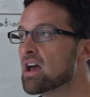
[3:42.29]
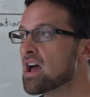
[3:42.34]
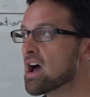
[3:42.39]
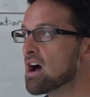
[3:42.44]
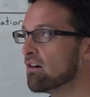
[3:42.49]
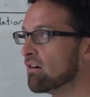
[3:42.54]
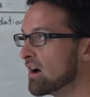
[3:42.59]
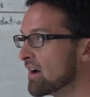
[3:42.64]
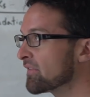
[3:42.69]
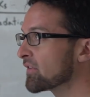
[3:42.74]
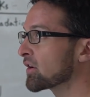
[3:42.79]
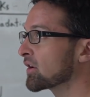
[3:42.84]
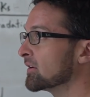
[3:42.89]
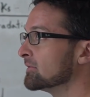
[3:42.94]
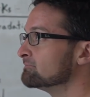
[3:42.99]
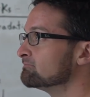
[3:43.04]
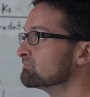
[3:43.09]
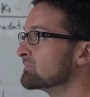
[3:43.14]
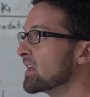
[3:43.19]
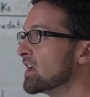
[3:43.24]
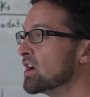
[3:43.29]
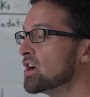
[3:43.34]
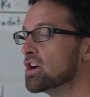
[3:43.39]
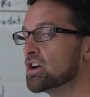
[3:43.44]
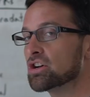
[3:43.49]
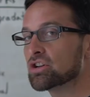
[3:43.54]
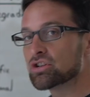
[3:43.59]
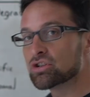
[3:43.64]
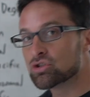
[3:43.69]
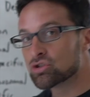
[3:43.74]
However,
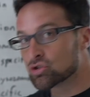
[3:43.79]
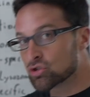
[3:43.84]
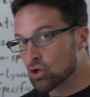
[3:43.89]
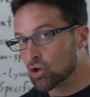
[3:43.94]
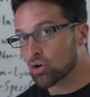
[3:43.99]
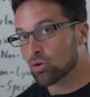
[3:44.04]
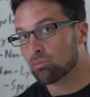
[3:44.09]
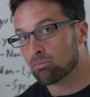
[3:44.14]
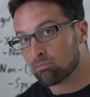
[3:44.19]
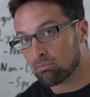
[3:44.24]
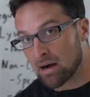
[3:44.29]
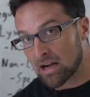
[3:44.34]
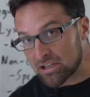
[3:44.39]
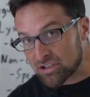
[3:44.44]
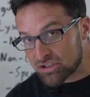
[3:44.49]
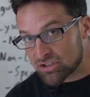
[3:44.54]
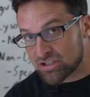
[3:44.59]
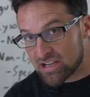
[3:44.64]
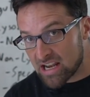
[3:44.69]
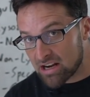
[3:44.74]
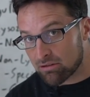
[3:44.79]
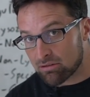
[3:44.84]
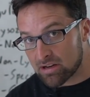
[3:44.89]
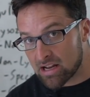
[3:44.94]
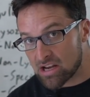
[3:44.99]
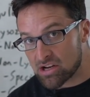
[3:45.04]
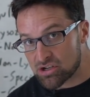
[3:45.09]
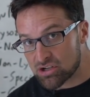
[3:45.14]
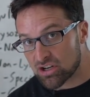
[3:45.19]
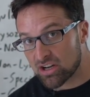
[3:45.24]
too much
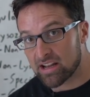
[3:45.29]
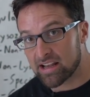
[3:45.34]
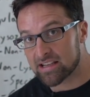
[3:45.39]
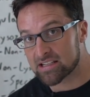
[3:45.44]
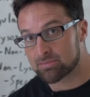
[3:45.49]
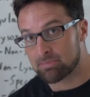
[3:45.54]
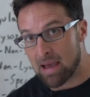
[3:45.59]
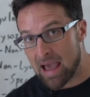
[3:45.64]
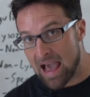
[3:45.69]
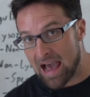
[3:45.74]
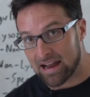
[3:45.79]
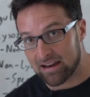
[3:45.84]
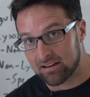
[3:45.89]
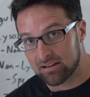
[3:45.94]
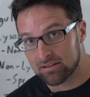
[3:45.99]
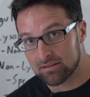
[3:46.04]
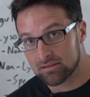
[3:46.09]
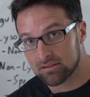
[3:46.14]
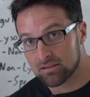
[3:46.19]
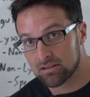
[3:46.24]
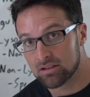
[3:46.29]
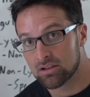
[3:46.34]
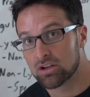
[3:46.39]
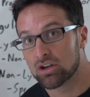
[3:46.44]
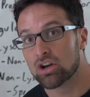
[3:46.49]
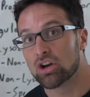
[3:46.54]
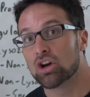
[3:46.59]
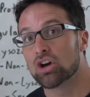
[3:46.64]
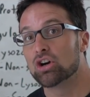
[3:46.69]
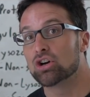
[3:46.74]
degradation is bad.
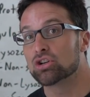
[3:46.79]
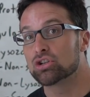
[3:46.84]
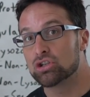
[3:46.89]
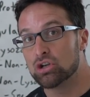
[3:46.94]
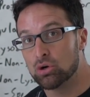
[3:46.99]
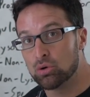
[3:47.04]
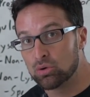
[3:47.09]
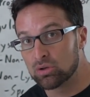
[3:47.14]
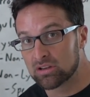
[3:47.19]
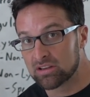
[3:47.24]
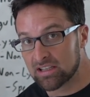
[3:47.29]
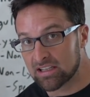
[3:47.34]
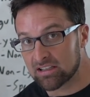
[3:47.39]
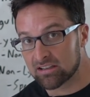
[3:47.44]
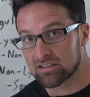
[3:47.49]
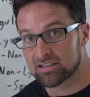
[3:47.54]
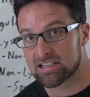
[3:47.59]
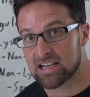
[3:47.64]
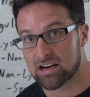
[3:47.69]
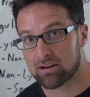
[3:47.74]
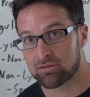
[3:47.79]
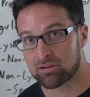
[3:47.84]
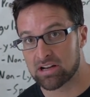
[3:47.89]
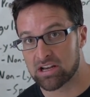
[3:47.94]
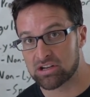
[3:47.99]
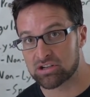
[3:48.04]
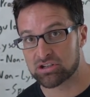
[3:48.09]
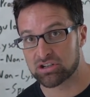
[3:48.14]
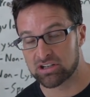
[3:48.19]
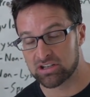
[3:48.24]
Too little
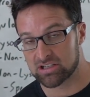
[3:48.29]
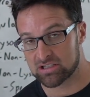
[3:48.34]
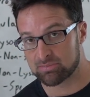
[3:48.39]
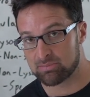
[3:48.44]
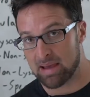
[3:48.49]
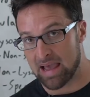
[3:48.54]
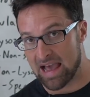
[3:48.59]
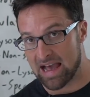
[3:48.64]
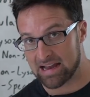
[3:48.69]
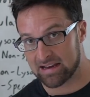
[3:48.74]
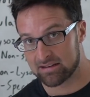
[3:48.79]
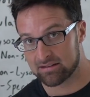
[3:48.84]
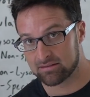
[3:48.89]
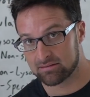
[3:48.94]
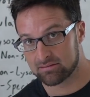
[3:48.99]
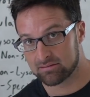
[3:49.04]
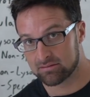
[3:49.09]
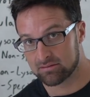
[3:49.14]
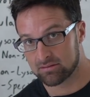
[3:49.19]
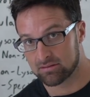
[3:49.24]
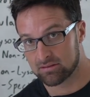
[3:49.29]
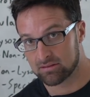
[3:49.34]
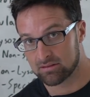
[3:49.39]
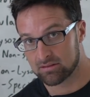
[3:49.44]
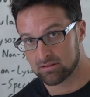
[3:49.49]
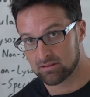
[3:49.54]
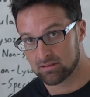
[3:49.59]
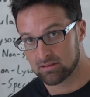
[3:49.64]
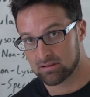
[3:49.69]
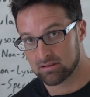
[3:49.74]
degradation is bad.
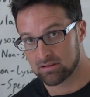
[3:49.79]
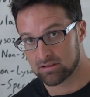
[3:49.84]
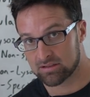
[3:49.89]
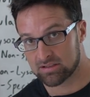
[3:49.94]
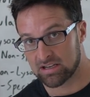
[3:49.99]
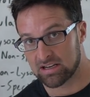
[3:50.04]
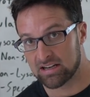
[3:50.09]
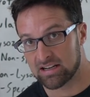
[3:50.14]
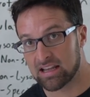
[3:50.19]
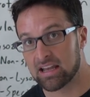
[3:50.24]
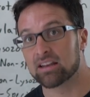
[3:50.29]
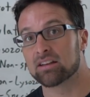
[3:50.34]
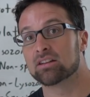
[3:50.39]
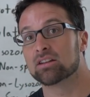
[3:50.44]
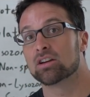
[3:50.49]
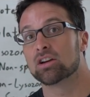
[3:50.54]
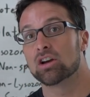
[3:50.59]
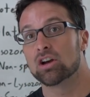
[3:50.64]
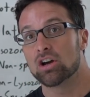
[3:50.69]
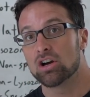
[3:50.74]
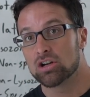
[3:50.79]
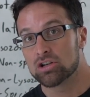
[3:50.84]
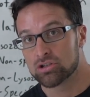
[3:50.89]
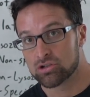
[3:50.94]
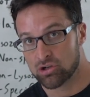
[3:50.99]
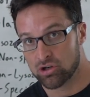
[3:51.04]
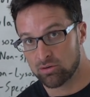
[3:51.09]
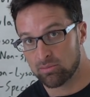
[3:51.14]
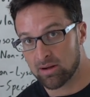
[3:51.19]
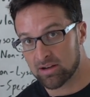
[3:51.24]
I'll say it again.
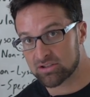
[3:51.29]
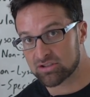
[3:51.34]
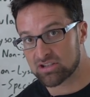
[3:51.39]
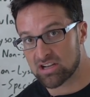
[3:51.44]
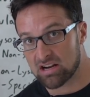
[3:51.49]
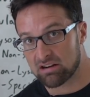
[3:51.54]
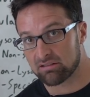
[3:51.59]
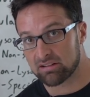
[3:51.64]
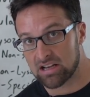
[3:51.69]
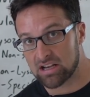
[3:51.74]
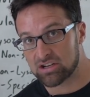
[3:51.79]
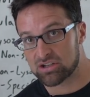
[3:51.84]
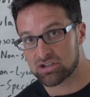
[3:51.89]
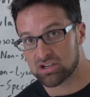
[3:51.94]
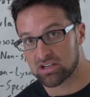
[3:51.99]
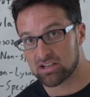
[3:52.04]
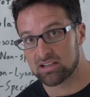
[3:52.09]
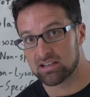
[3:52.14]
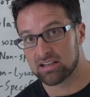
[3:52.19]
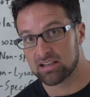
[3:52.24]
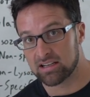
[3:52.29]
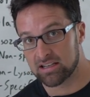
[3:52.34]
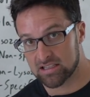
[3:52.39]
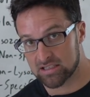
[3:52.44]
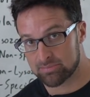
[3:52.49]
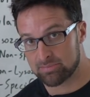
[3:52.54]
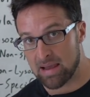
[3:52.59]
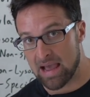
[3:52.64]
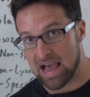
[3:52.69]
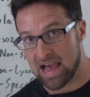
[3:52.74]
Too much degradation
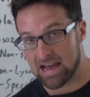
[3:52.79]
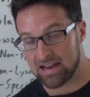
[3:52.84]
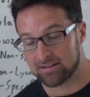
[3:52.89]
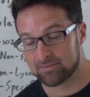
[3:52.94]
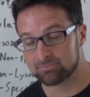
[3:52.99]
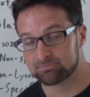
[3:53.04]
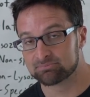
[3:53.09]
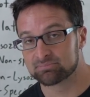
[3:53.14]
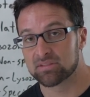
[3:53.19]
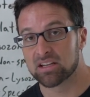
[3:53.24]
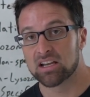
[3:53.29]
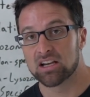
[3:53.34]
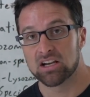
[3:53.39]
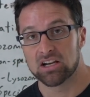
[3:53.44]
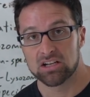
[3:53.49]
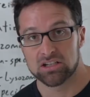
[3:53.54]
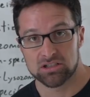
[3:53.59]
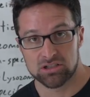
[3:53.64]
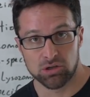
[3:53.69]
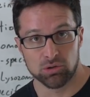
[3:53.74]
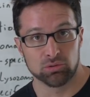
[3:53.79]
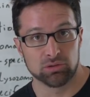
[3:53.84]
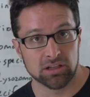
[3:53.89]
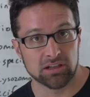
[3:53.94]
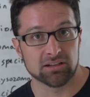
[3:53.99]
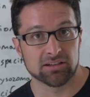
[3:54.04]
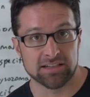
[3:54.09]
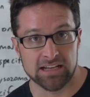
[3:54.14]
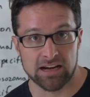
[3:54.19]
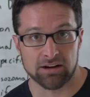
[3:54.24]
is bad. Too
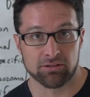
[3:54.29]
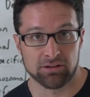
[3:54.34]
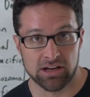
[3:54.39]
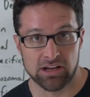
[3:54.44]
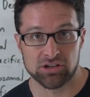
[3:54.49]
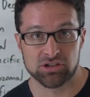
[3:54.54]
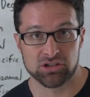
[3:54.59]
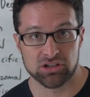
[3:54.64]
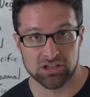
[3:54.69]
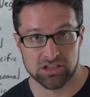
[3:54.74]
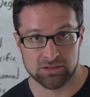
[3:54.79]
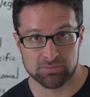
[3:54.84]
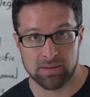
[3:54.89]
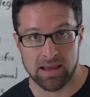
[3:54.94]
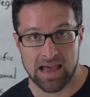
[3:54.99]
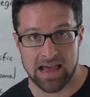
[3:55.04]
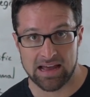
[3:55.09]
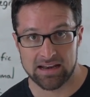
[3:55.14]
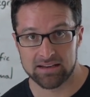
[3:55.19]
little degradation is bad.